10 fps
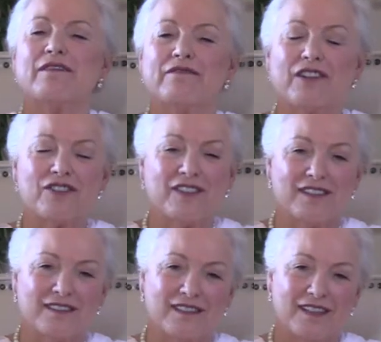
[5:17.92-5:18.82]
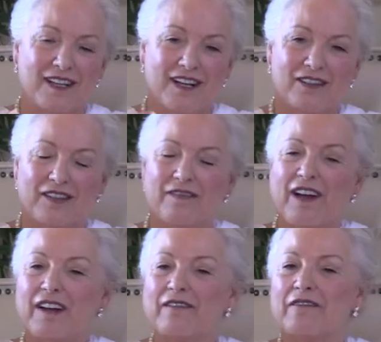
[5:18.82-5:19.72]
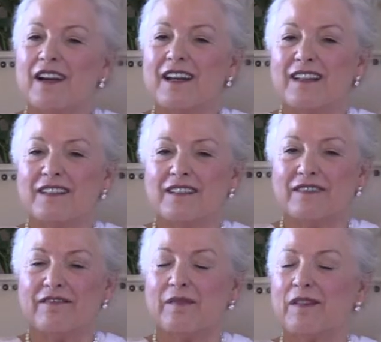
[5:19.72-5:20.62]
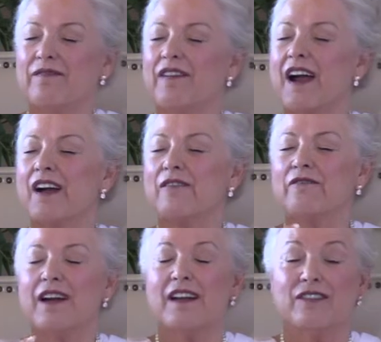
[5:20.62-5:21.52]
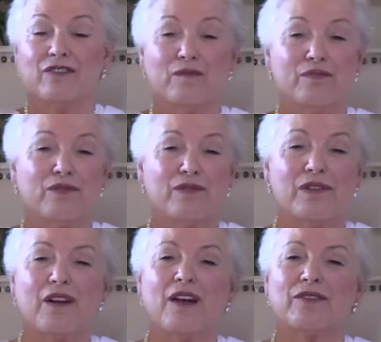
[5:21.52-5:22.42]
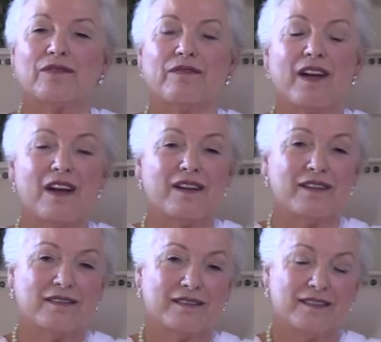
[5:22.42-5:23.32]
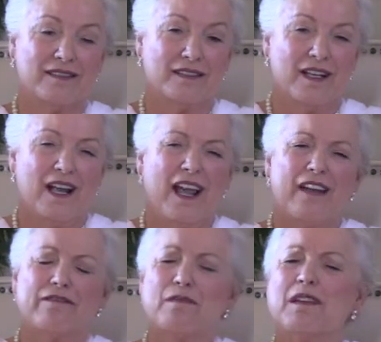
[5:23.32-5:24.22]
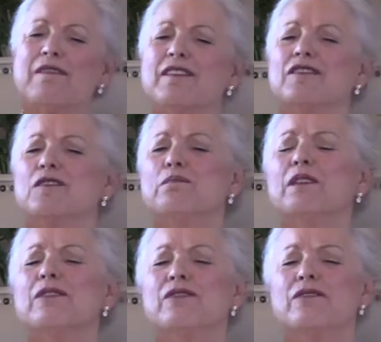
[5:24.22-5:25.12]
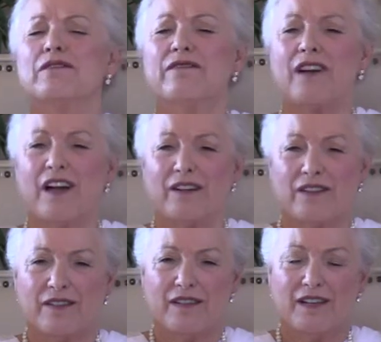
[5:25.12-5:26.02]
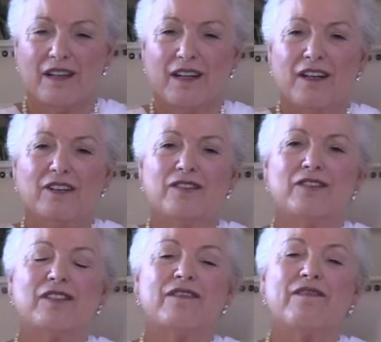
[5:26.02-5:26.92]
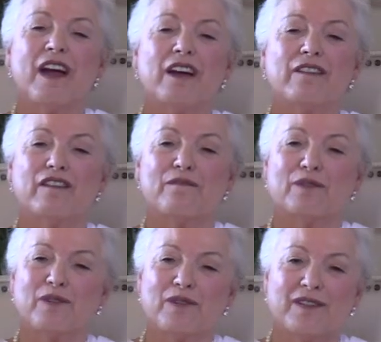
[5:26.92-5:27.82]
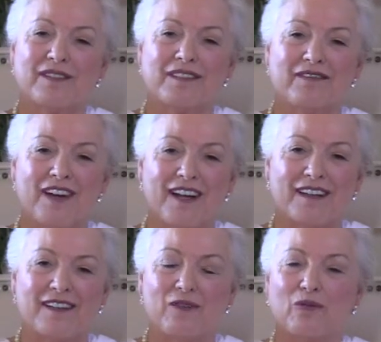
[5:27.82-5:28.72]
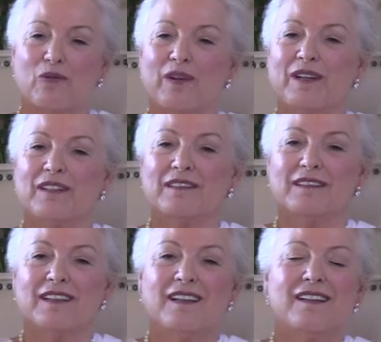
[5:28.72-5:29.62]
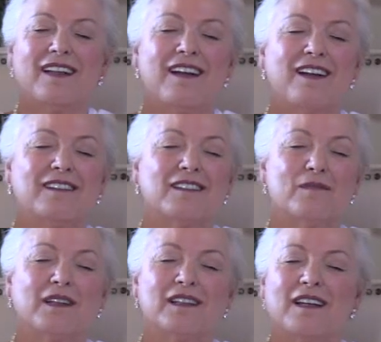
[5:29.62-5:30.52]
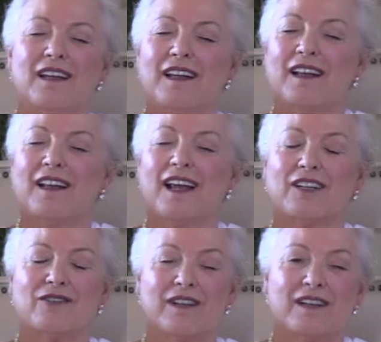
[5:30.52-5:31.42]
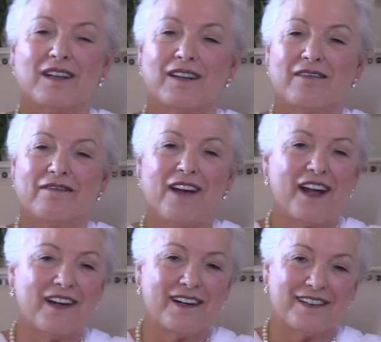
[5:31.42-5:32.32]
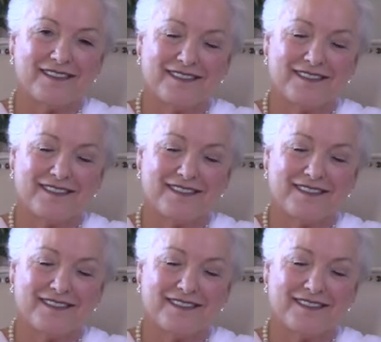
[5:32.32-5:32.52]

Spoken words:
of friction to the fire of radiance, and from the fire of radiance to pure causal fire, and from even spiritual fire to the fire of pure divine will, the ultimate electric fire.